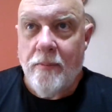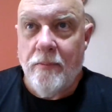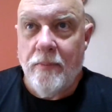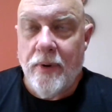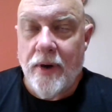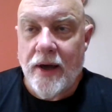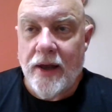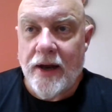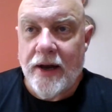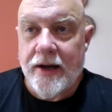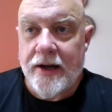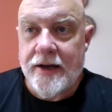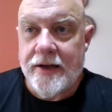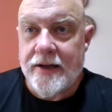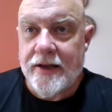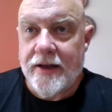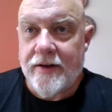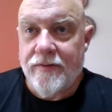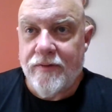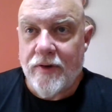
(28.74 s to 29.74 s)
but I
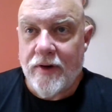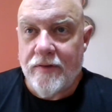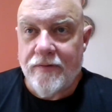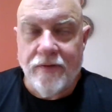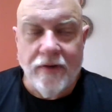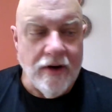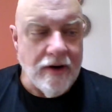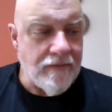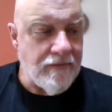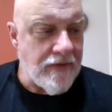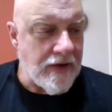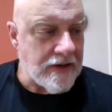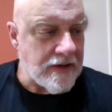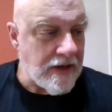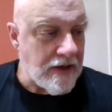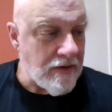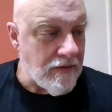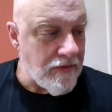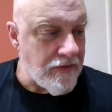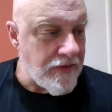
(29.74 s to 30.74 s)
didn't get very far. In fact, I
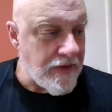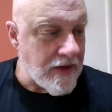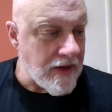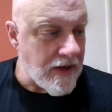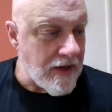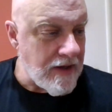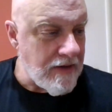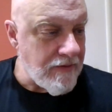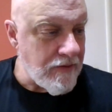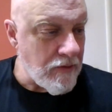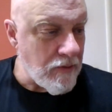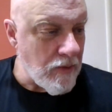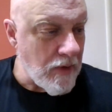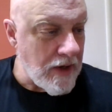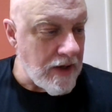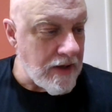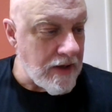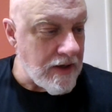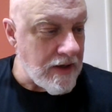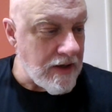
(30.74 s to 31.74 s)
don't think I even
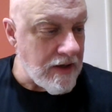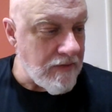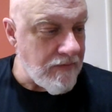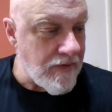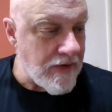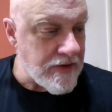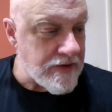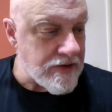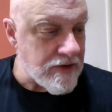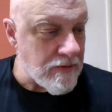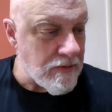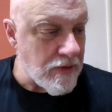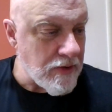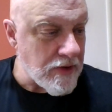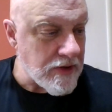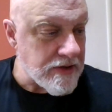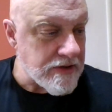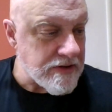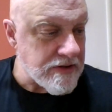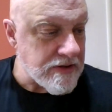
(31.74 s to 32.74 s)
read any adventure
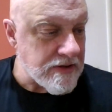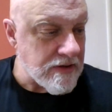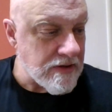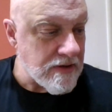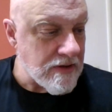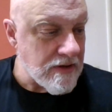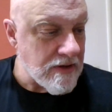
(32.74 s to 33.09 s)
books.